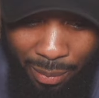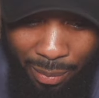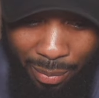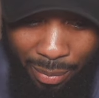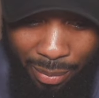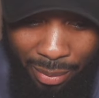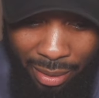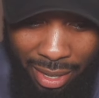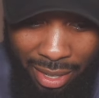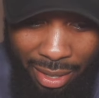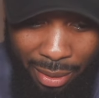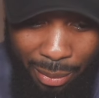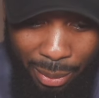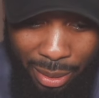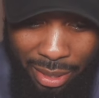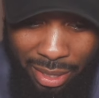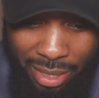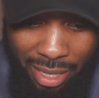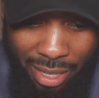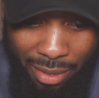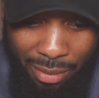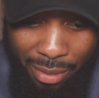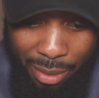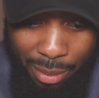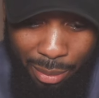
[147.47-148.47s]
And then what's
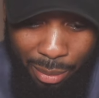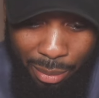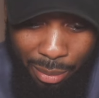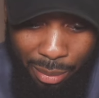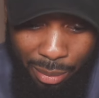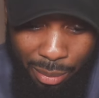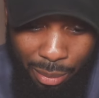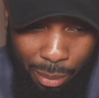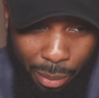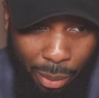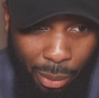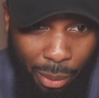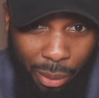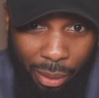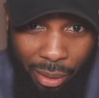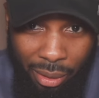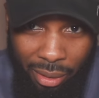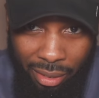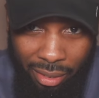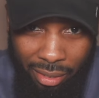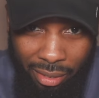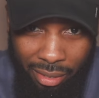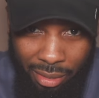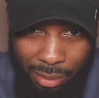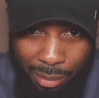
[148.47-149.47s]
even
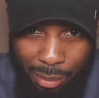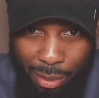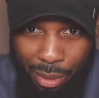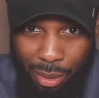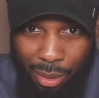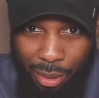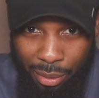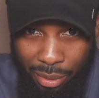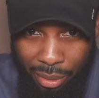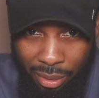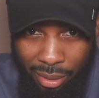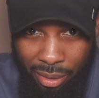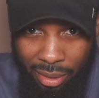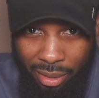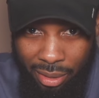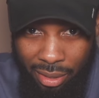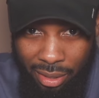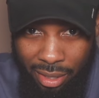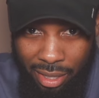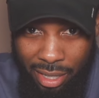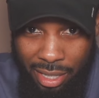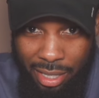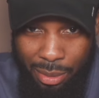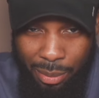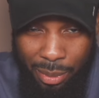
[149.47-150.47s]
more beautiful
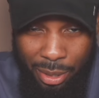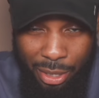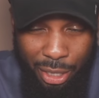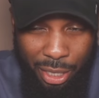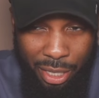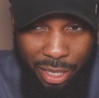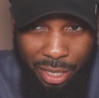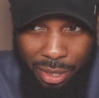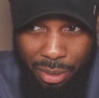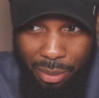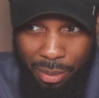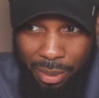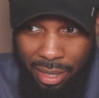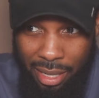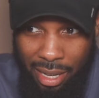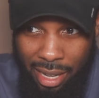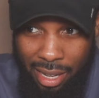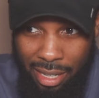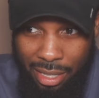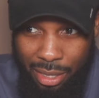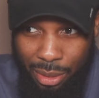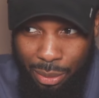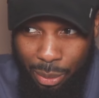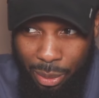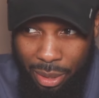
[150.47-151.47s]
is when Jesus was
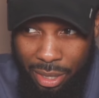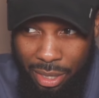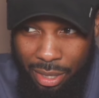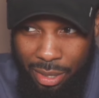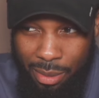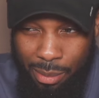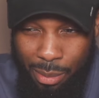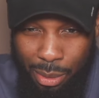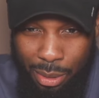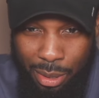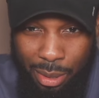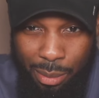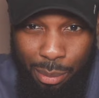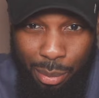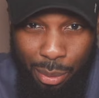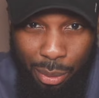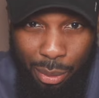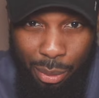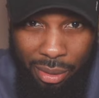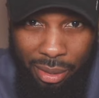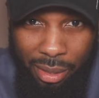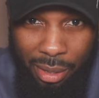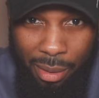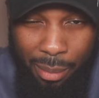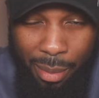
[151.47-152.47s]
asked, what is the most
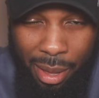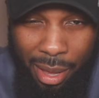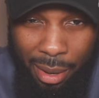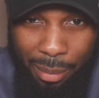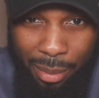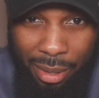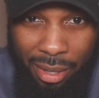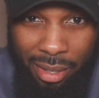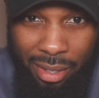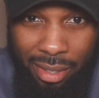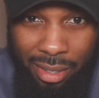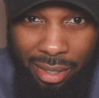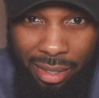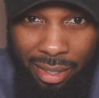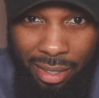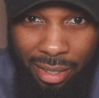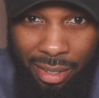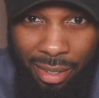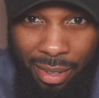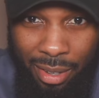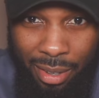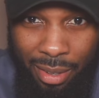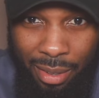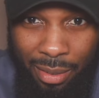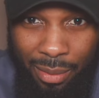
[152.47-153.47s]
important commandment?
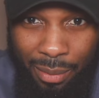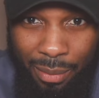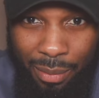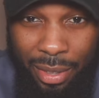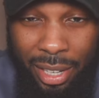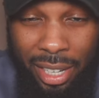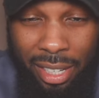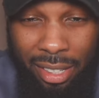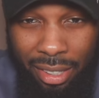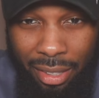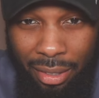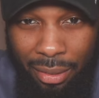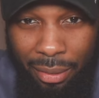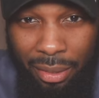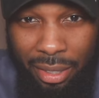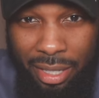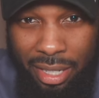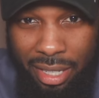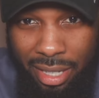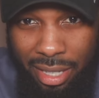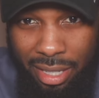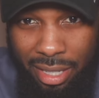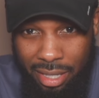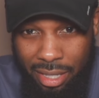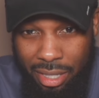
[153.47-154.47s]
He literally
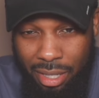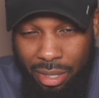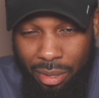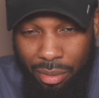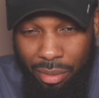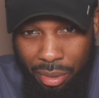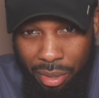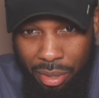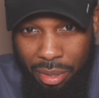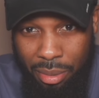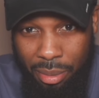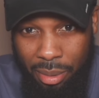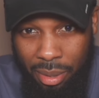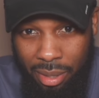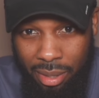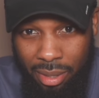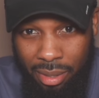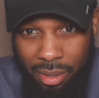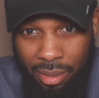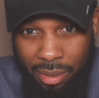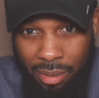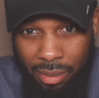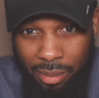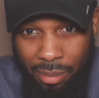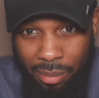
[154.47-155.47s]
says first one,
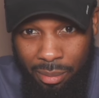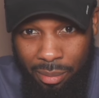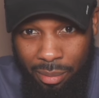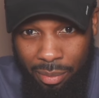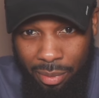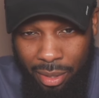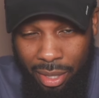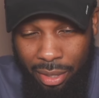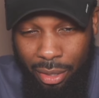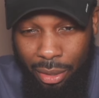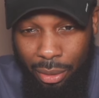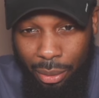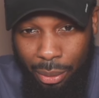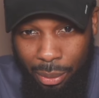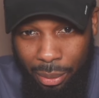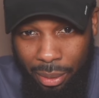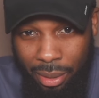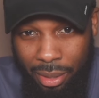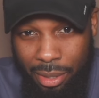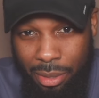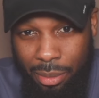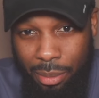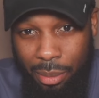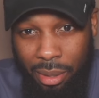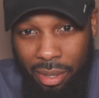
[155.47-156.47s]
that the Lord
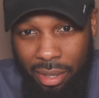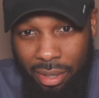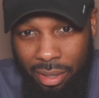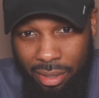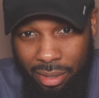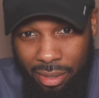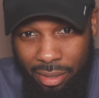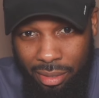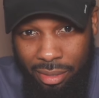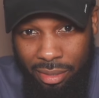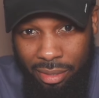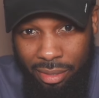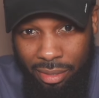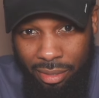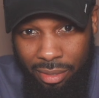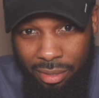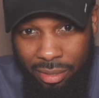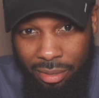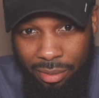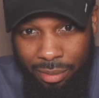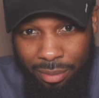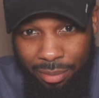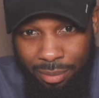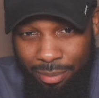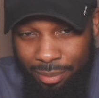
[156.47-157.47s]
is one,
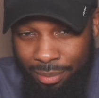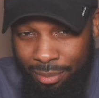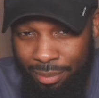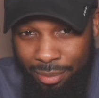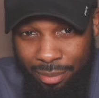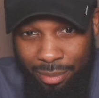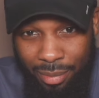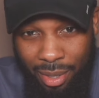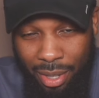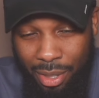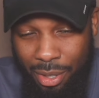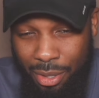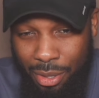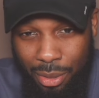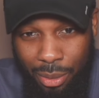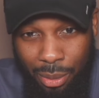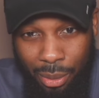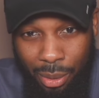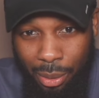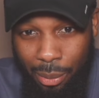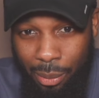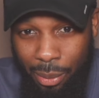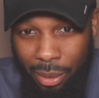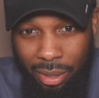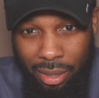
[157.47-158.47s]
that there's
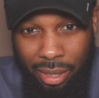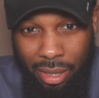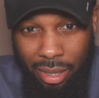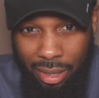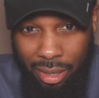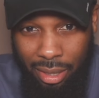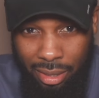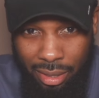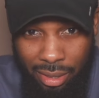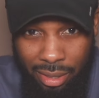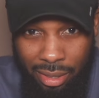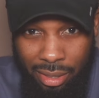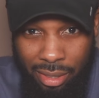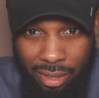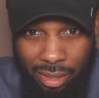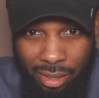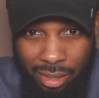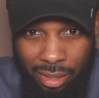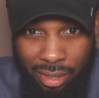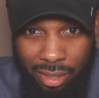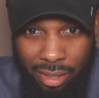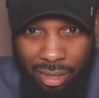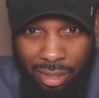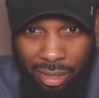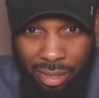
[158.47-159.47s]
only one God.
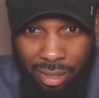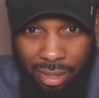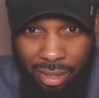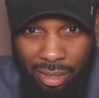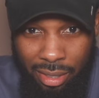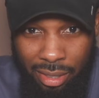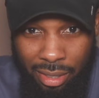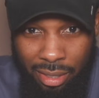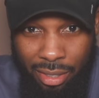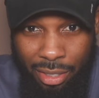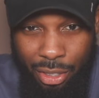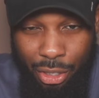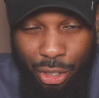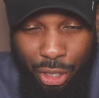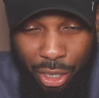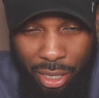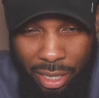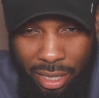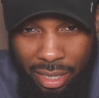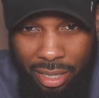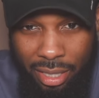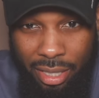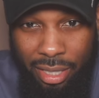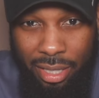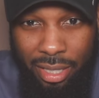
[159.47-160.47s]

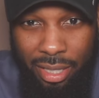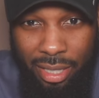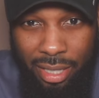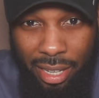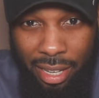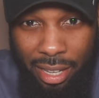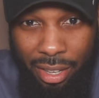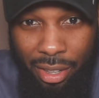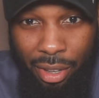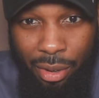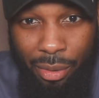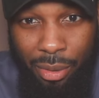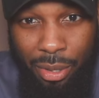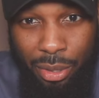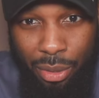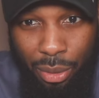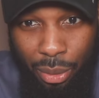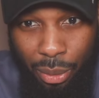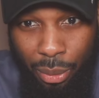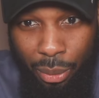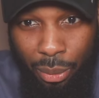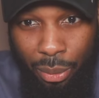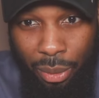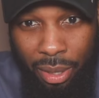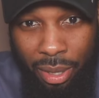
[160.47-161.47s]
Jesus is saying there is
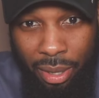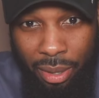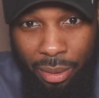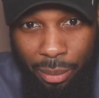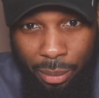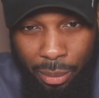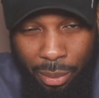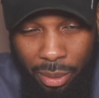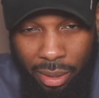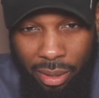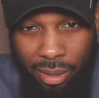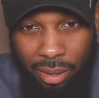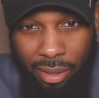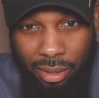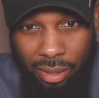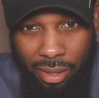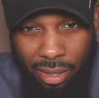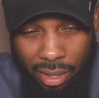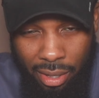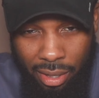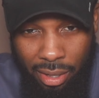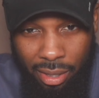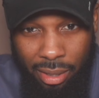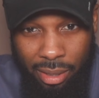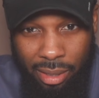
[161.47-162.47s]
only one
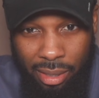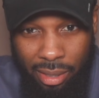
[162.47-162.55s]
God.